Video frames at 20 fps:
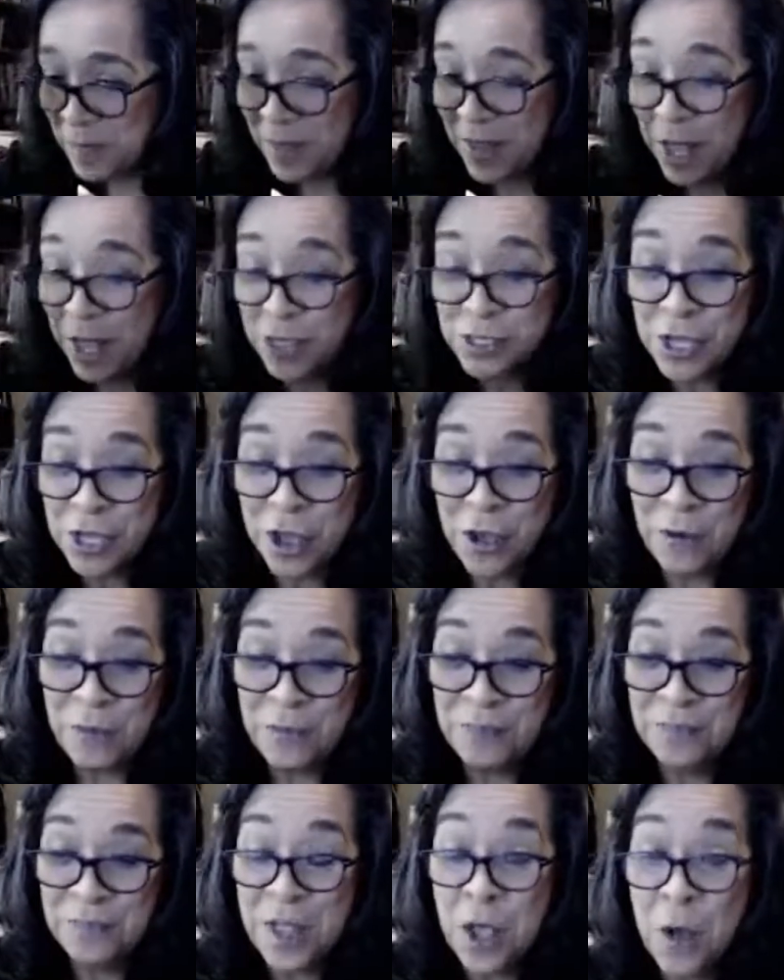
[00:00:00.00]
So
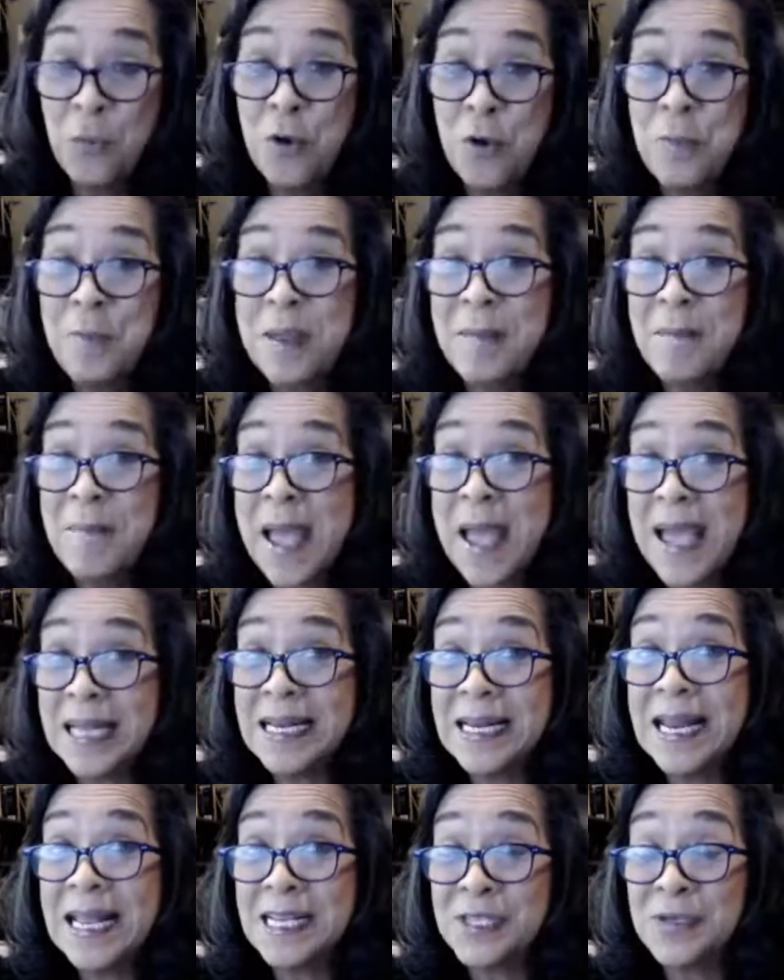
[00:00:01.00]
we'll be back
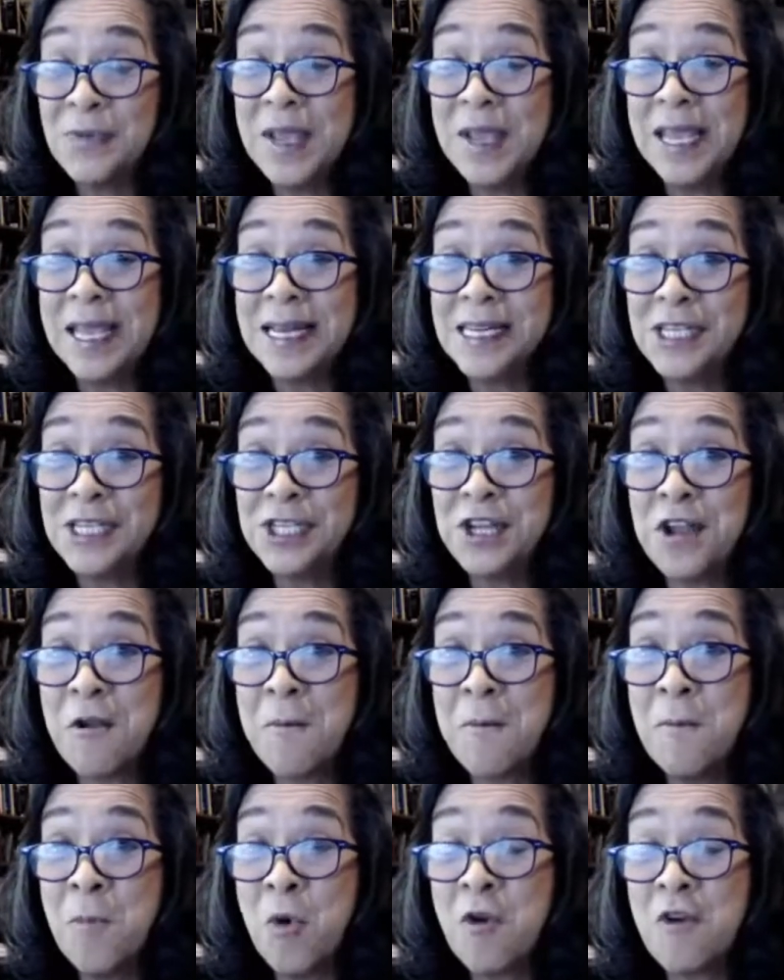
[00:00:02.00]
next weekend to share
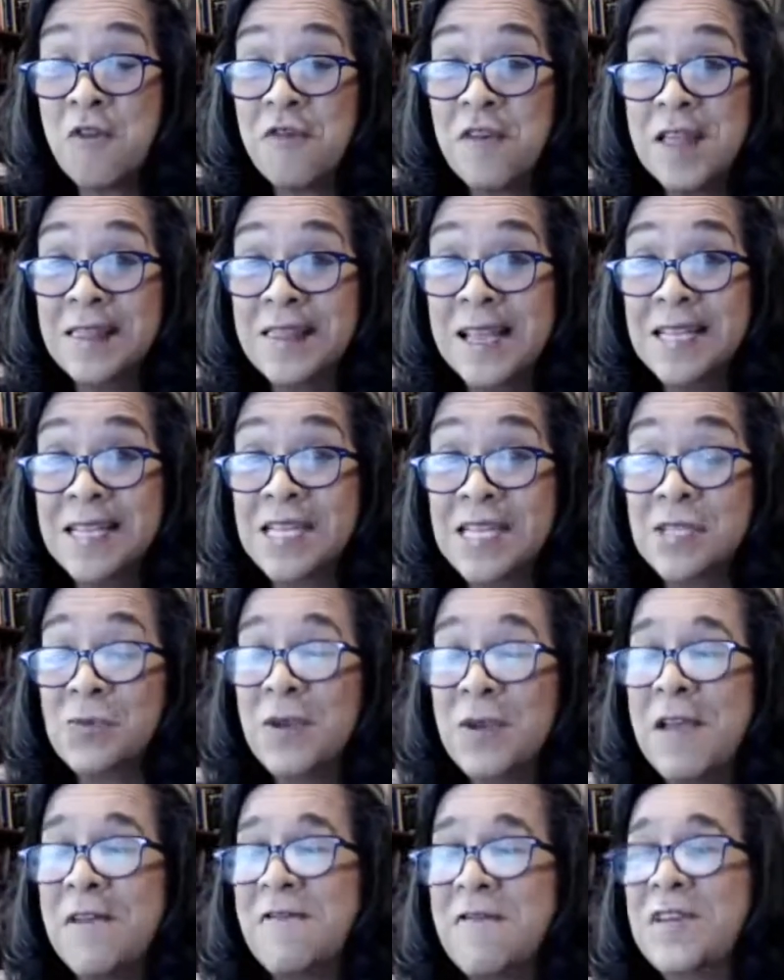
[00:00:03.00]
more fun things as
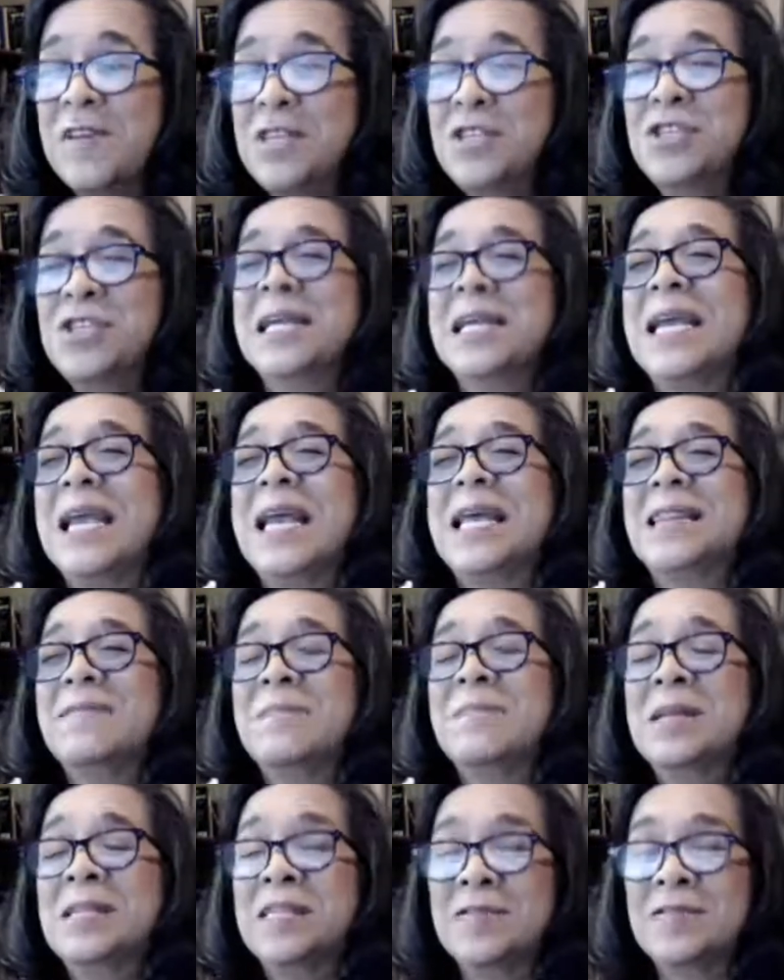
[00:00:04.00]
we officially end the
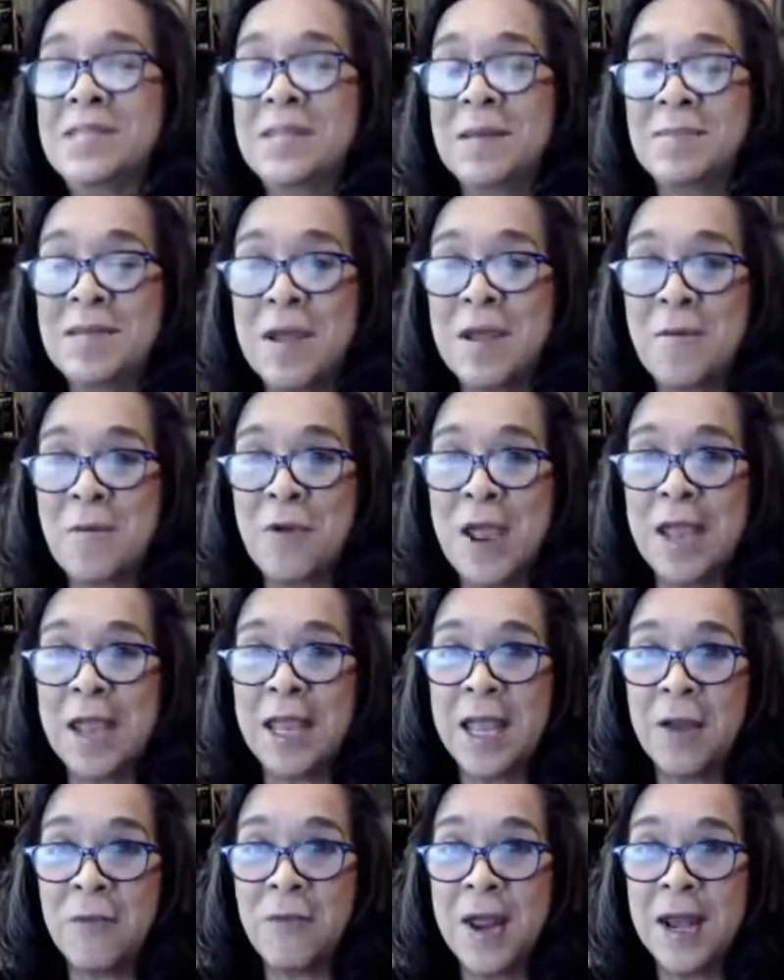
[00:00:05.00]
month of September and
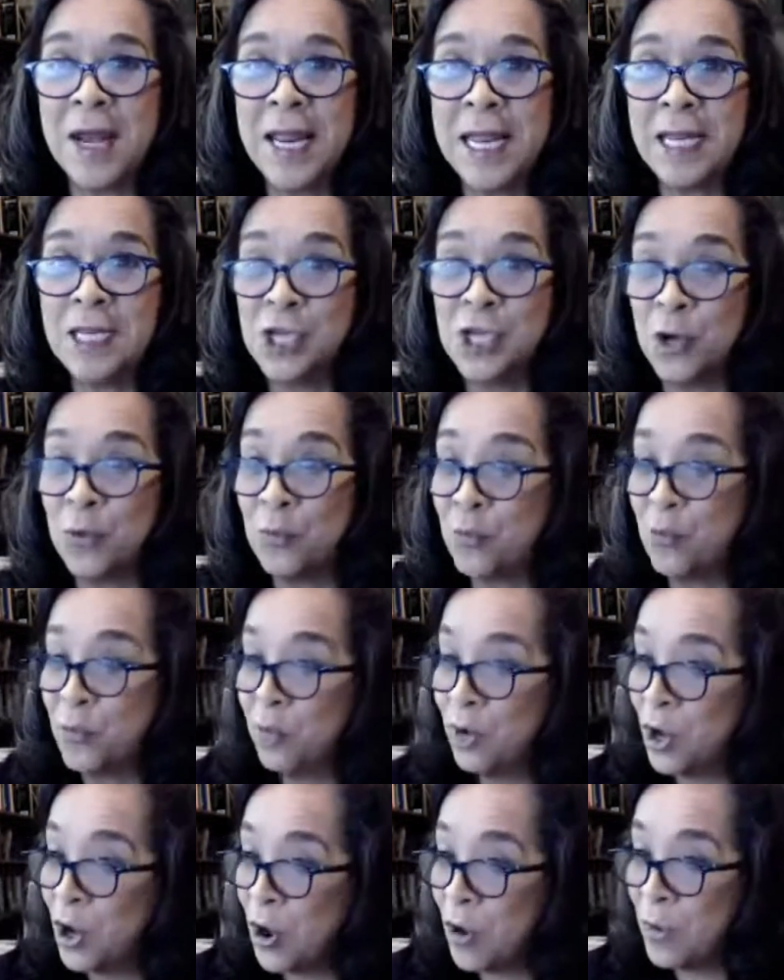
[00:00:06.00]
get ready to
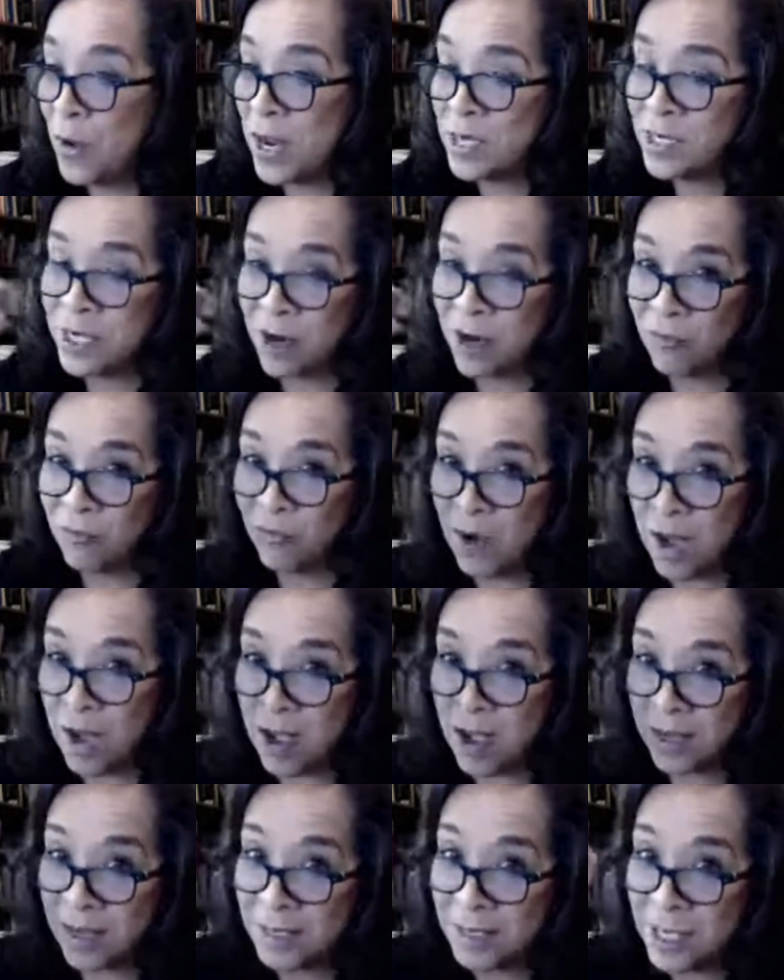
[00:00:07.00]
go into
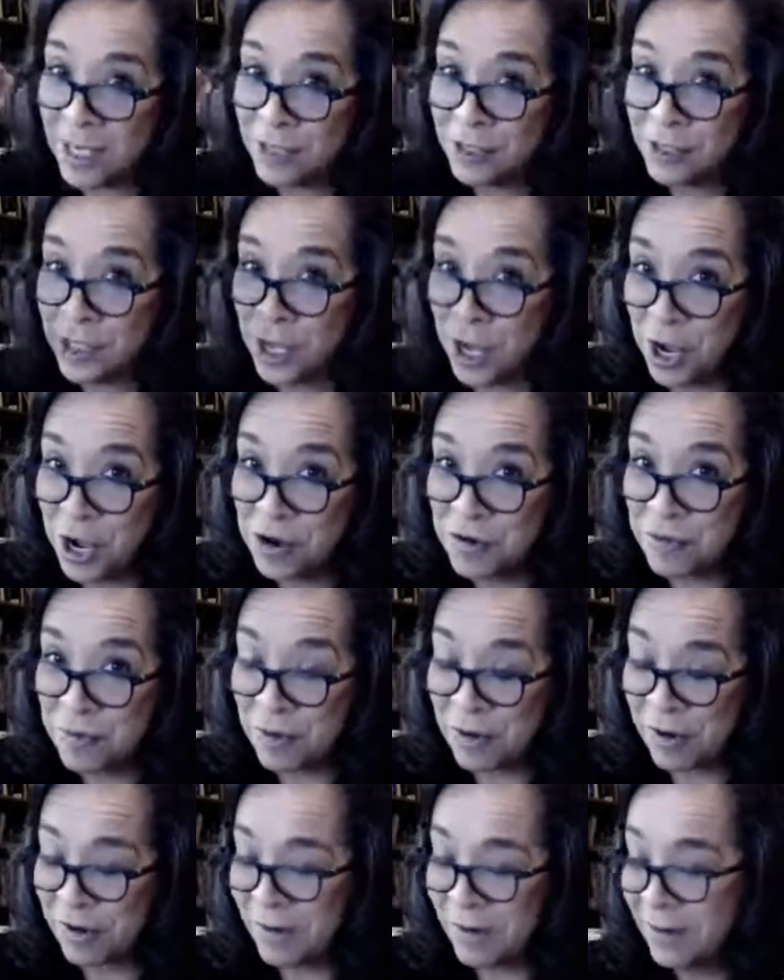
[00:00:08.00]

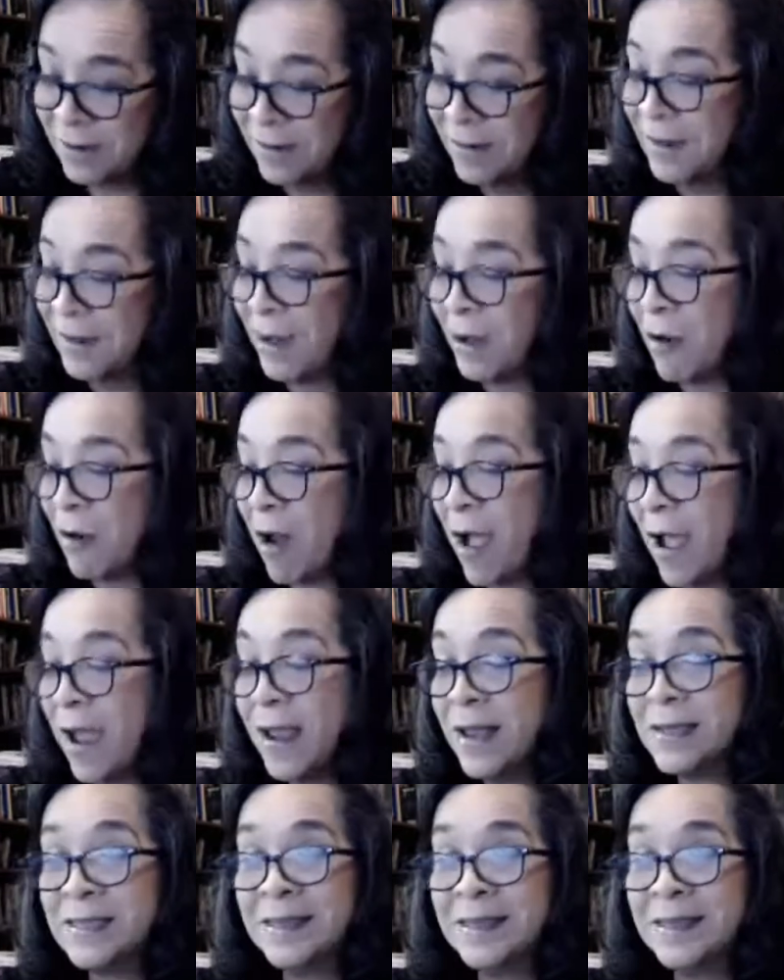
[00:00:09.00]
Rocktober. All right.